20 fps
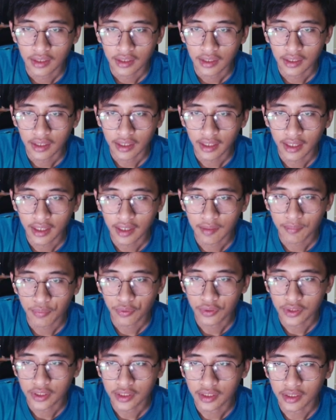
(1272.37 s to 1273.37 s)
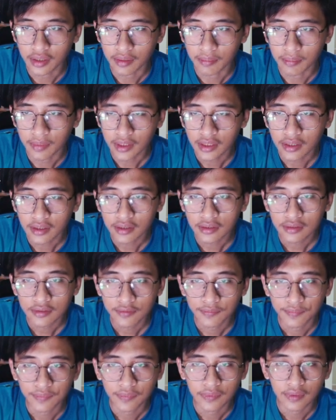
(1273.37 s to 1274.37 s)
and put it in the middle.
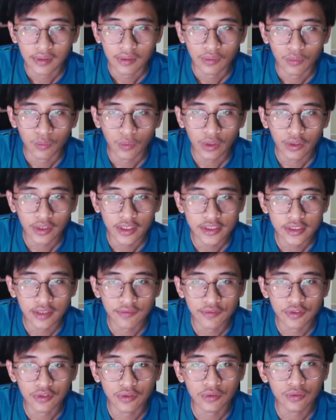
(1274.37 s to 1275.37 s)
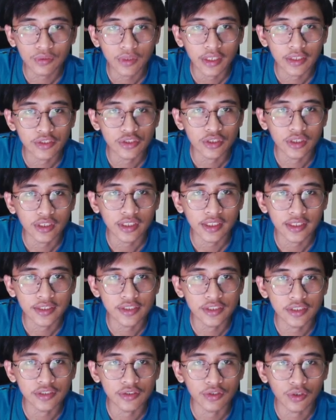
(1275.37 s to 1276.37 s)
What you guys have to do actually is
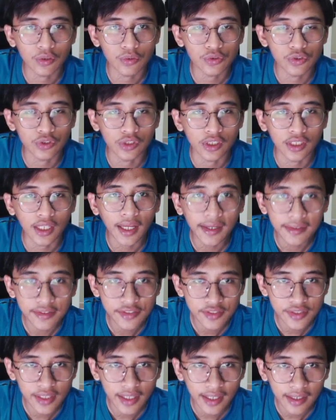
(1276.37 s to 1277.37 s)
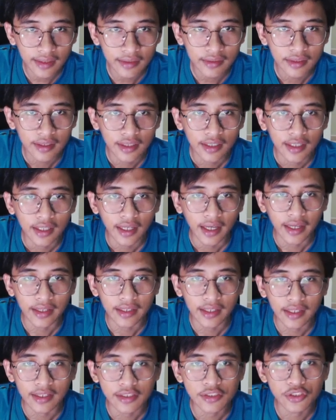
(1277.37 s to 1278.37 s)
just go to the line style and
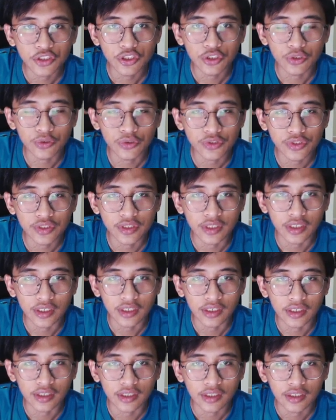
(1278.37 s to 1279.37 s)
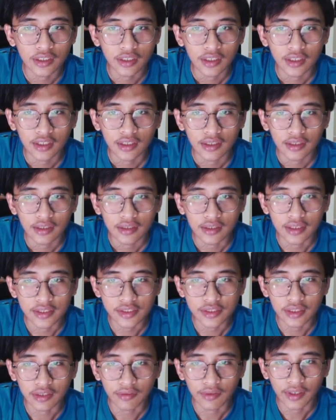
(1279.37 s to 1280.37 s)
then choose this
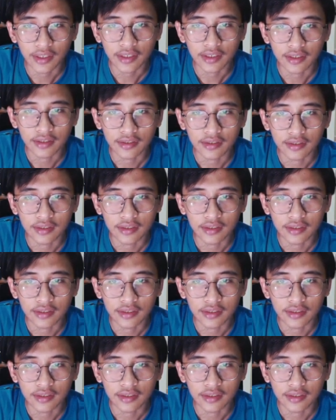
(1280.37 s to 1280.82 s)
thing right here.